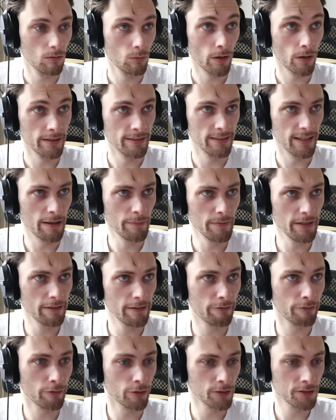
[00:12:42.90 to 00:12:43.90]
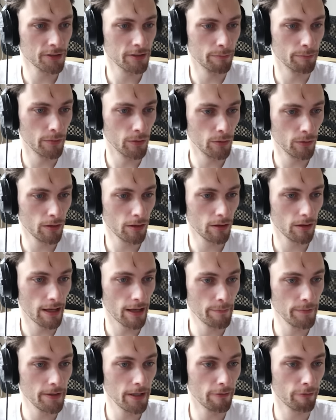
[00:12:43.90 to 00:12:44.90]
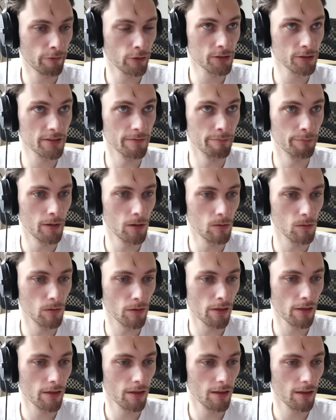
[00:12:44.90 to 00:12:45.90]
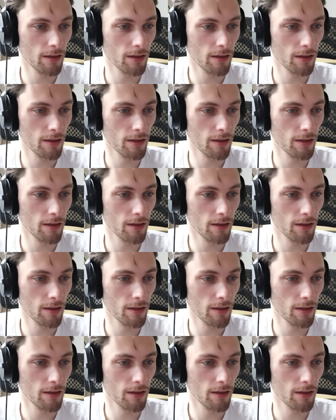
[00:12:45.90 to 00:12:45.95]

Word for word: Wait, did Amy get first in both? Amy got first in both.